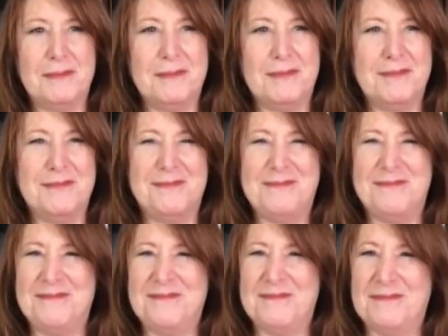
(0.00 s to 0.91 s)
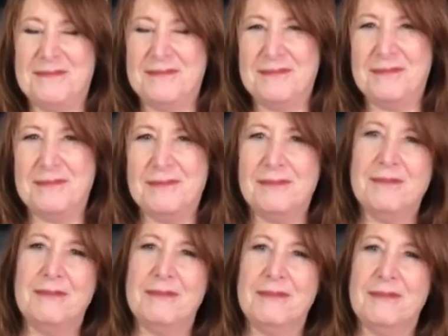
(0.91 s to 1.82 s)

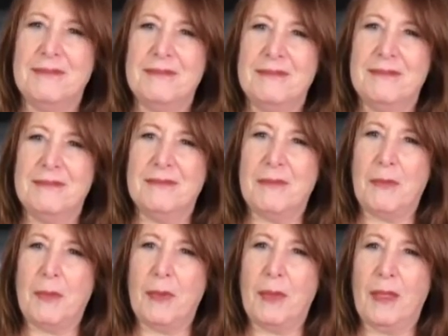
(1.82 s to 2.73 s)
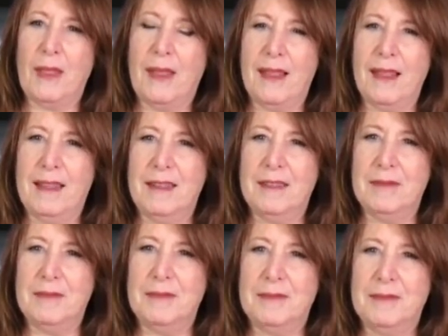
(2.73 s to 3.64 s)

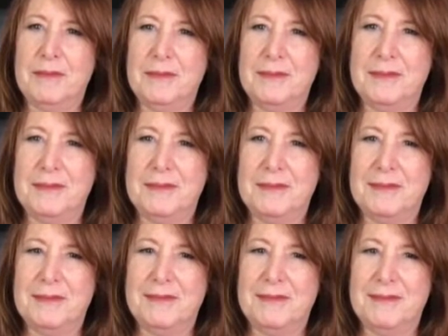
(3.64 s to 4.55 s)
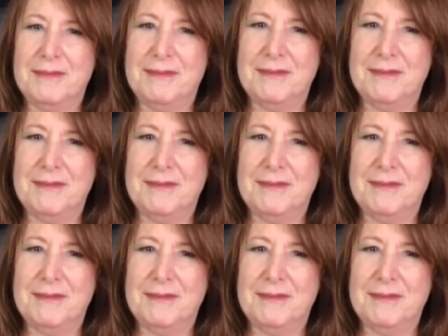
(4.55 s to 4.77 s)
No words are spoken by the person on screen.